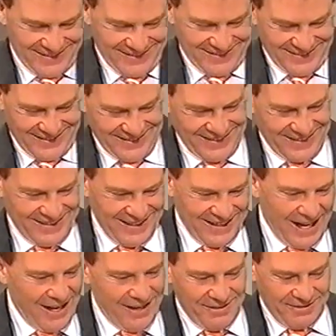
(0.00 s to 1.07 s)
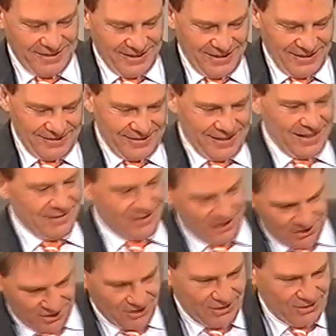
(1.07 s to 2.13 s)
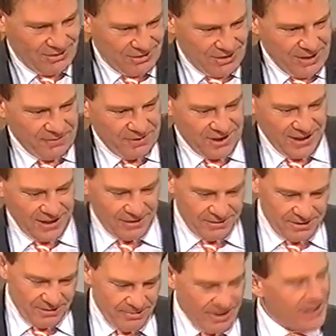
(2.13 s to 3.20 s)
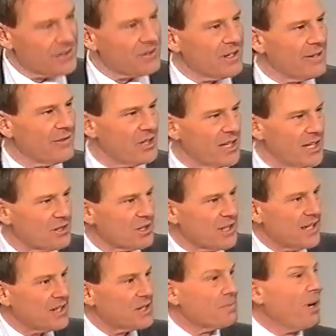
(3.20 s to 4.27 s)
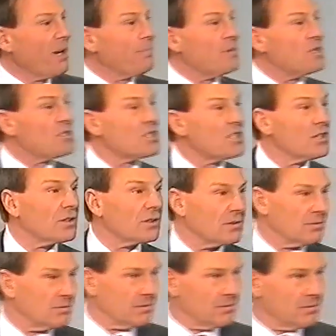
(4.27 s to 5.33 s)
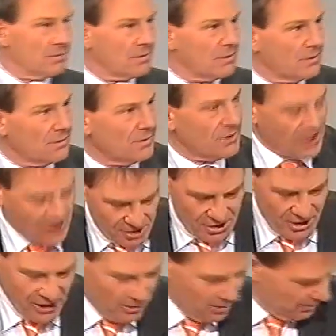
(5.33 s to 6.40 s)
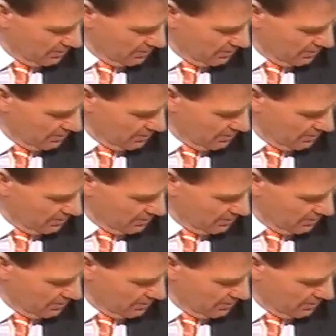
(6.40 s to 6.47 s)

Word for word: touching that. No, we're not. And as Trev said, there was a man driving NASCARs. Might be still. Dick Trickle.